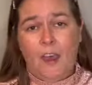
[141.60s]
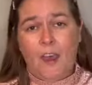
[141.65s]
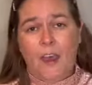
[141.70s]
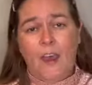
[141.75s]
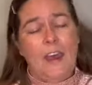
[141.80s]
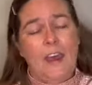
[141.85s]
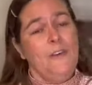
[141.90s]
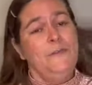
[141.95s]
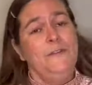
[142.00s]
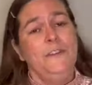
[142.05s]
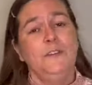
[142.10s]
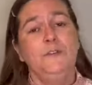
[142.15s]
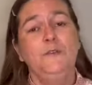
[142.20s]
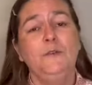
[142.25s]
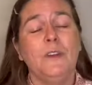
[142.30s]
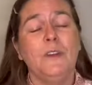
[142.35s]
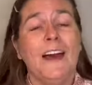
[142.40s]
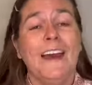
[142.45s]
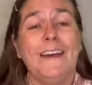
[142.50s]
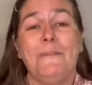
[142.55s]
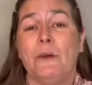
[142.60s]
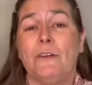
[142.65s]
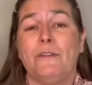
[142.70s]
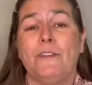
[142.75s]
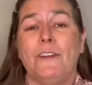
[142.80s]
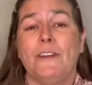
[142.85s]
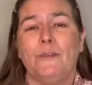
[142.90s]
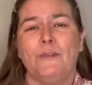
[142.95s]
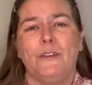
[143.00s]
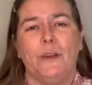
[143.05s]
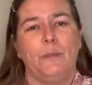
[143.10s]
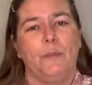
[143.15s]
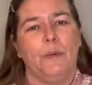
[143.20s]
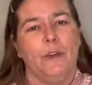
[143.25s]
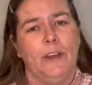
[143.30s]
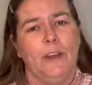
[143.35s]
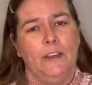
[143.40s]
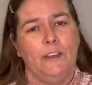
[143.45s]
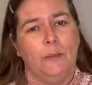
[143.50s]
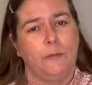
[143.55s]
if you do like my videos, then
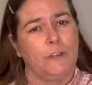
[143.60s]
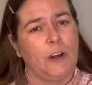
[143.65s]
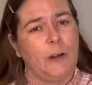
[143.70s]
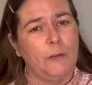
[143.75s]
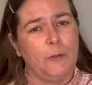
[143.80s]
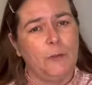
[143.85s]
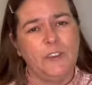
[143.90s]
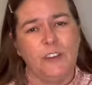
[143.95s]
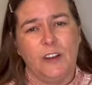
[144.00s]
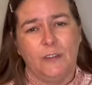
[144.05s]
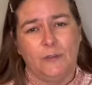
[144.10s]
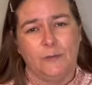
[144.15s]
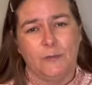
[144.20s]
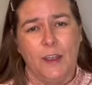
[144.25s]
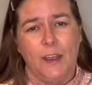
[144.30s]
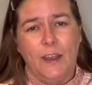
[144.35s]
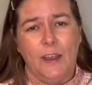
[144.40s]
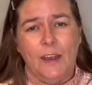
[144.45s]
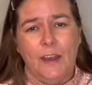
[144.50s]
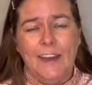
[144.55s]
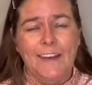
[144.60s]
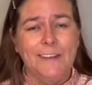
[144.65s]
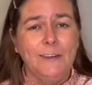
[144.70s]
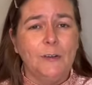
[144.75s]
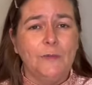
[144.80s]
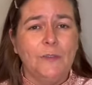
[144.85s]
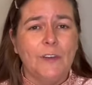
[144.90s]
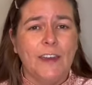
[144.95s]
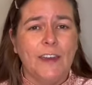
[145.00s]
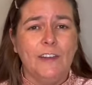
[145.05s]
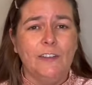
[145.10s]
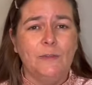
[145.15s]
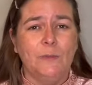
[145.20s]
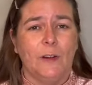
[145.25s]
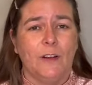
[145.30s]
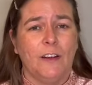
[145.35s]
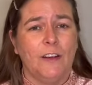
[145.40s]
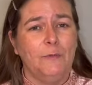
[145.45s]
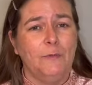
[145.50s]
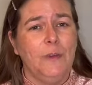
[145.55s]
please subscribe to my channel. Hit notification bell,
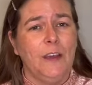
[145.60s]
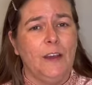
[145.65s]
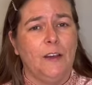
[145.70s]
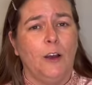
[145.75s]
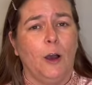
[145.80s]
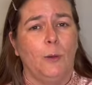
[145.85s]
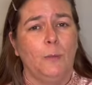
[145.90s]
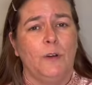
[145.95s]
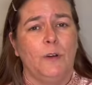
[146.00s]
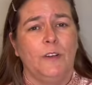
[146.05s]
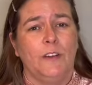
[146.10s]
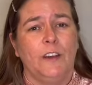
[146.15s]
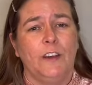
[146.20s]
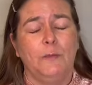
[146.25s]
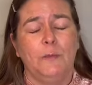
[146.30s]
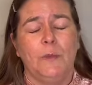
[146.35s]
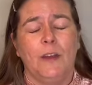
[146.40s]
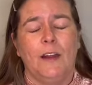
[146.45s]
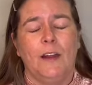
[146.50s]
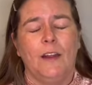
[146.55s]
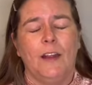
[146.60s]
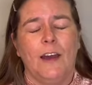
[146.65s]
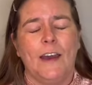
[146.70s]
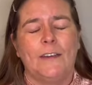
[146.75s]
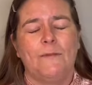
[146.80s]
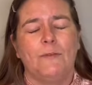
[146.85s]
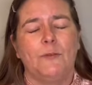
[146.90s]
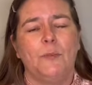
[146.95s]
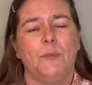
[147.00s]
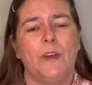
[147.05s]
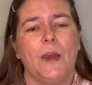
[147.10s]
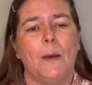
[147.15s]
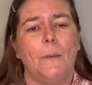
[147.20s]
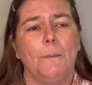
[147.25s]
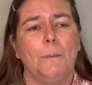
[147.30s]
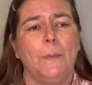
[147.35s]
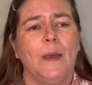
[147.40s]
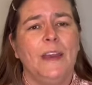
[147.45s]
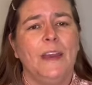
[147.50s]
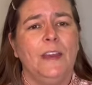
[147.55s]
give me a comment, give me a like, would be
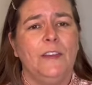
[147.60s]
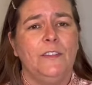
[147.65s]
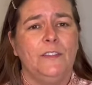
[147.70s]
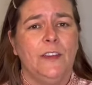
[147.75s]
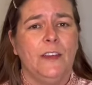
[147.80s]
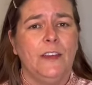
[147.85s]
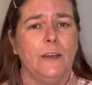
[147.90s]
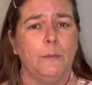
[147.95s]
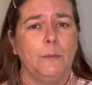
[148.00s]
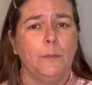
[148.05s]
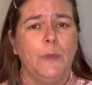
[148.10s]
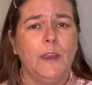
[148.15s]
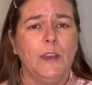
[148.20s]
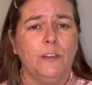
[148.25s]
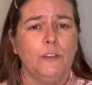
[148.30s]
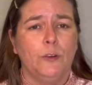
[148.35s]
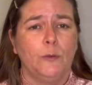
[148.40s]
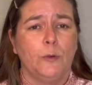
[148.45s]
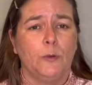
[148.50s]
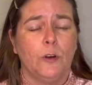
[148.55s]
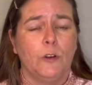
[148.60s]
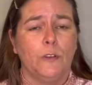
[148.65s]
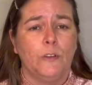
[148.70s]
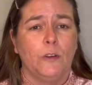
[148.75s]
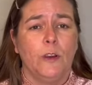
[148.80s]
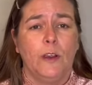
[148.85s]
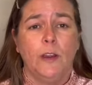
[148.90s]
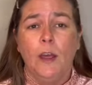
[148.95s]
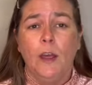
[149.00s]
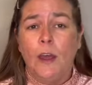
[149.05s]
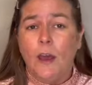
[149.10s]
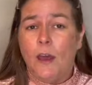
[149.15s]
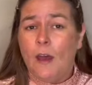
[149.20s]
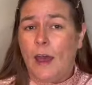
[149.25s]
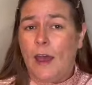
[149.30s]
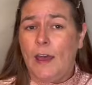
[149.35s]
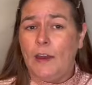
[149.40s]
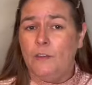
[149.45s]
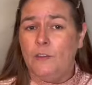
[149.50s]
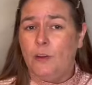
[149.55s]
amazing, mean the world to me.
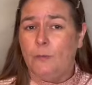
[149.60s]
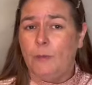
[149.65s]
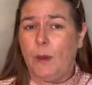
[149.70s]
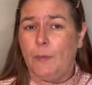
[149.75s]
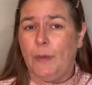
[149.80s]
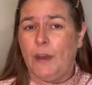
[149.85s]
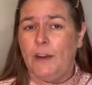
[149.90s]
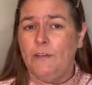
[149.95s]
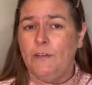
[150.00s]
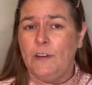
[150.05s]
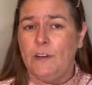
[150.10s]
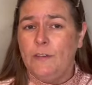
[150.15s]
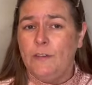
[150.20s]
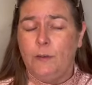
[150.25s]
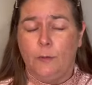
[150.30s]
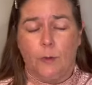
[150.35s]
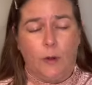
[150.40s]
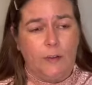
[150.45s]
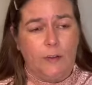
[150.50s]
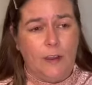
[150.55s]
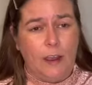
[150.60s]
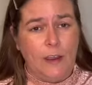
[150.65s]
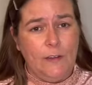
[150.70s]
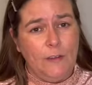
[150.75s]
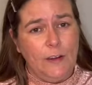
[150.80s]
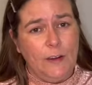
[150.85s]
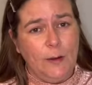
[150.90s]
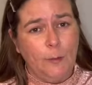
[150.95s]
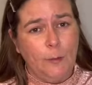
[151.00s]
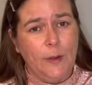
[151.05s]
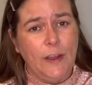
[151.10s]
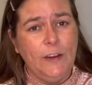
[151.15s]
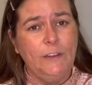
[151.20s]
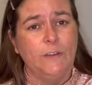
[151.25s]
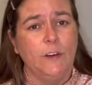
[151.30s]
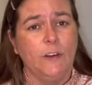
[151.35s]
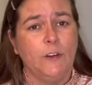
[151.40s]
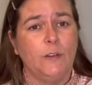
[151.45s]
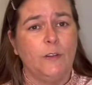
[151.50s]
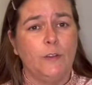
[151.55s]
And join my Patreon if you want. I have a little
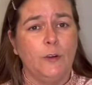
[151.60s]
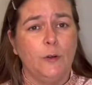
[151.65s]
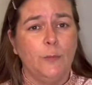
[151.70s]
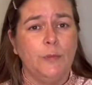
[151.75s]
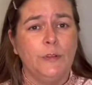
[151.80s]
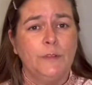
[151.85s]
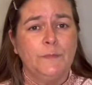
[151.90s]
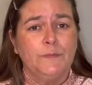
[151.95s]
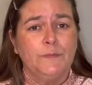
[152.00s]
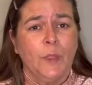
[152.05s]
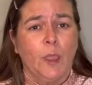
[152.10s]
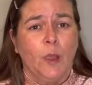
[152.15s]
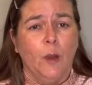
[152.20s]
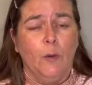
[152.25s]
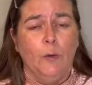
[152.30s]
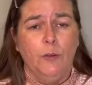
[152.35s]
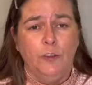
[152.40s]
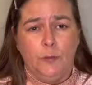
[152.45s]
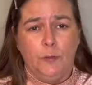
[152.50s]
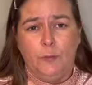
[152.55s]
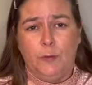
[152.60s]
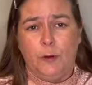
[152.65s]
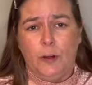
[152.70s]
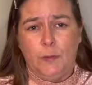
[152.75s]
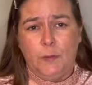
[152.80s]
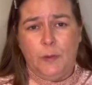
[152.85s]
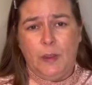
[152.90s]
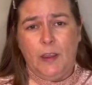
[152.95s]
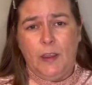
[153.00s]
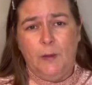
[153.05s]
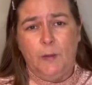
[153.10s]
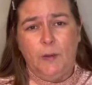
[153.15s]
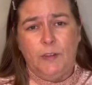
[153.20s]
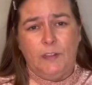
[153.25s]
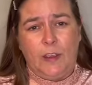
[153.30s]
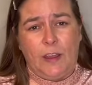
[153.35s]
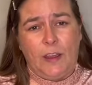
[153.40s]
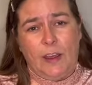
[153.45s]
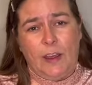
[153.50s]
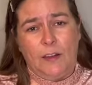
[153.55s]
Patreon group who support me, which
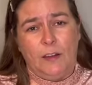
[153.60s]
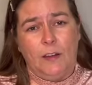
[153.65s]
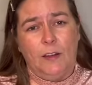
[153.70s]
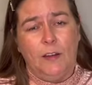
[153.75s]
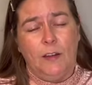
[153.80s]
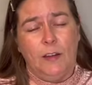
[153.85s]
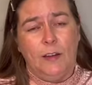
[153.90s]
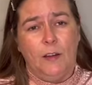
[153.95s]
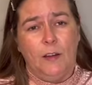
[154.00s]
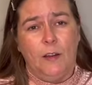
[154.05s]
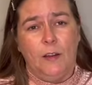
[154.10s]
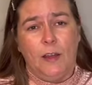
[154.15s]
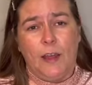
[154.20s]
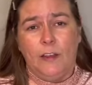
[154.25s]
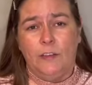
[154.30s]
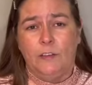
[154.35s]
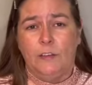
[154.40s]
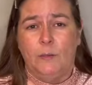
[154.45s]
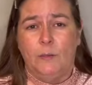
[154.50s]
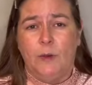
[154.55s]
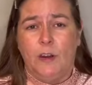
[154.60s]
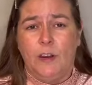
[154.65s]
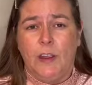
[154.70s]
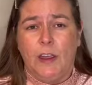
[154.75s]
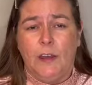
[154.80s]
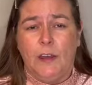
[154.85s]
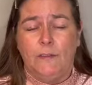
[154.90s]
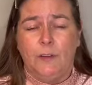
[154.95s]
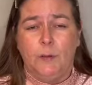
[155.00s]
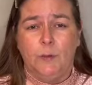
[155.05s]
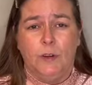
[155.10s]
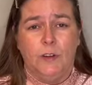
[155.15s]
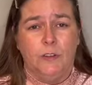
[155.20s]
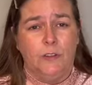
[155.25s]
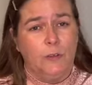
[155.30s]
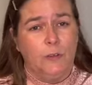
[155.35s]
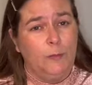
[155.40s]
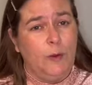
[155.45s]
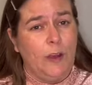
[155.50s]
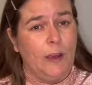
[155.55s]
I get a little extra money every month
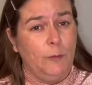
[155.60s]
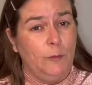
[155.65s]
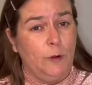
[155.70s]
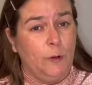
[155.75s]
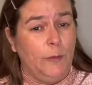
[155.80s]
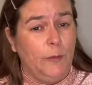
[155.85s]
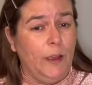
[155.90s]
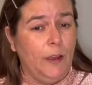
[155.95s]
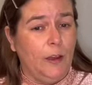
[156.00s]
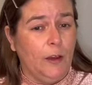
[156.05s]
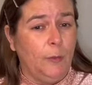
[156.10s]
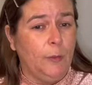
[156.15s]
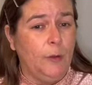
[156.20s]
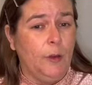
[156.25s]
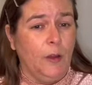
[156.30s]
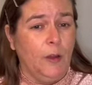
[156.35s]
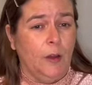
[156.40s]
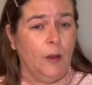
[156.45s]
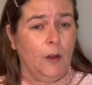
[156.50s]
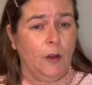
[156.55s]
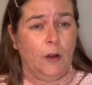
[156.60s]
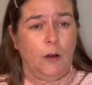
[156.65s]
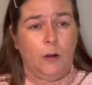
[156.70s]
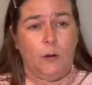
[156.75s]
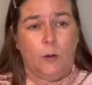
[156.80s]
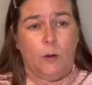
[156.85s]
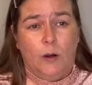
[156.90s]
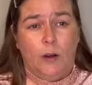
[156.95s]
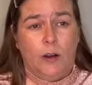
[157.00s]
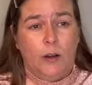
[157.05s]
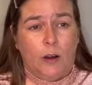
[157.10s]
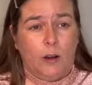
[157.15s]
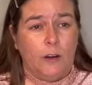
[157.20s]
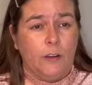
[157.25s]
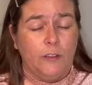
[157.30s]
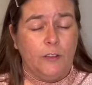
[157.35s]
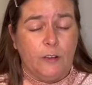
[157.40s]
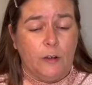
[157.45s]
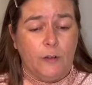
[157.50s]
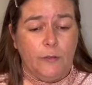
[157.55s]
to buy more makeup or other
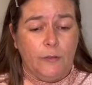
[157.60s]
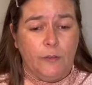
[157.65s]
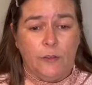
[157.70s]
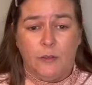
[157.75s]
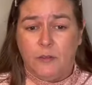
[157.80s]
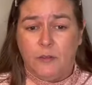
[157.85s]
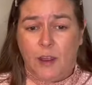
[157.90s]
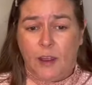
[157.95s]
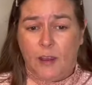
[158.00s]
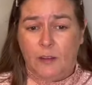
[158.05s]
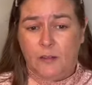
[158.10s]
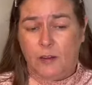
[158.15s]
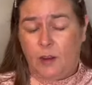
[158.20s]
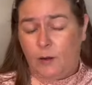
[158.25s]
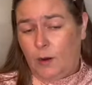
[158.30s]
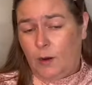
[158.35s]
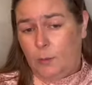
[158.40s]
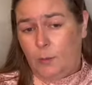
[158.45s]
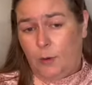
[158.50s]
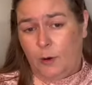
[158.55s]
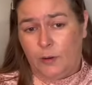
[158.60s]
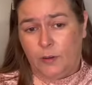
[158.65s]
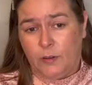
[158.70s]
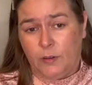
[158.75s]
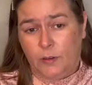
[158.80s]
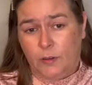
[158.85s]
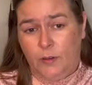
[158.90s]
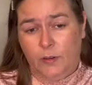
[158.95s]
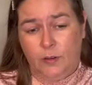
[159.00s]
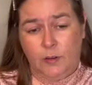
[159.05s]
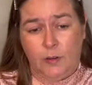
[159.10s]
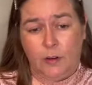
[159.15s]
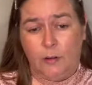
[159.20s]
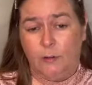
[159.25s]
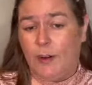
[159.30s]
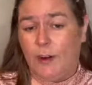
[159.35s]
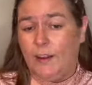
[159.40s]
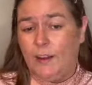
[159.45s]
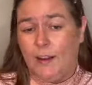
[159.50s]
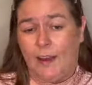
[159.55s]
stuff. So yeah, now I bought a
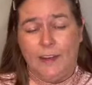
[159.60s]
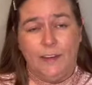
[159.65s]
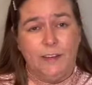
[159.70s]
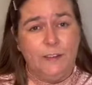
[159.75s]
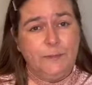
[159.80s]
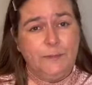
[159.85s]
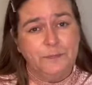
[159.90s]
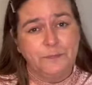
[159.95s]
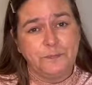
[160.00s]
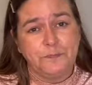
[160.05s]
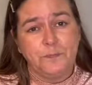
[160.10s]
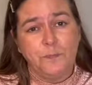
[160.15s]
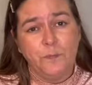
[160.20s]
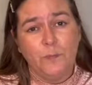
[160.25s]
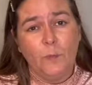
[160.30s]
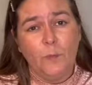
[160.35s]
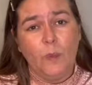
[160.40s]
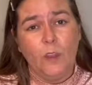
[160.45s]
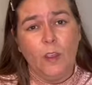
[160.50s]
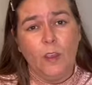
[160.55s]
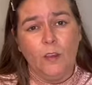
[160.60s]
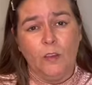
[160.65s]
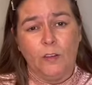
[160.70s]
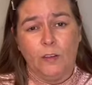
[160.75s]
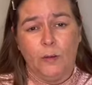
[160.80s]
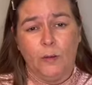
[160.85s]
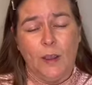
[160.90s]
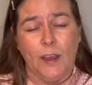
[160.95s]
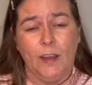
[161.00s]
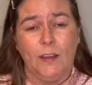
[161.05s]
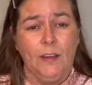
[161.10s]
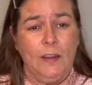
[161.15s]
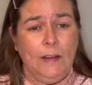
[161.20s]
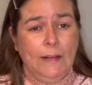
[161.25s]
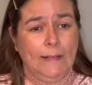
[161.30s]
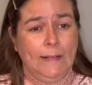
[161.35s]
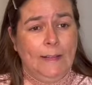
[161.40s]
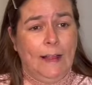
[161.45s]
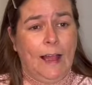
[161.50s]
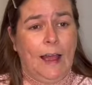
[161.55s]
ring light. So yeah,
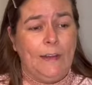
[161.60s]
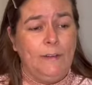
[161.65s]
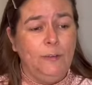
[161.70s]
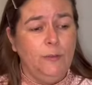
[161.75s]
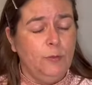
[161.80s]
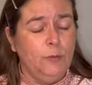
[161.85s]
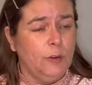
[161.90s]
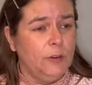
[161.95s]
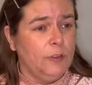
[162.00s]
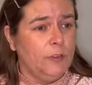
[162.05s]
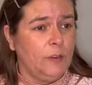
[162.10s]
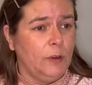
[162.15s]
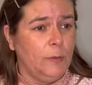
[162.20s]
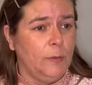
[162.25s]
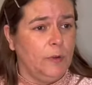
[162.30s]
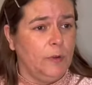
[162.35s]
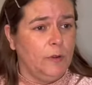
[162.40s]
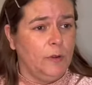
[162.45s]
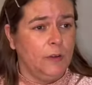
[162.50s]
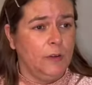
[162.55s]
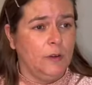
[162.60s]
I do want some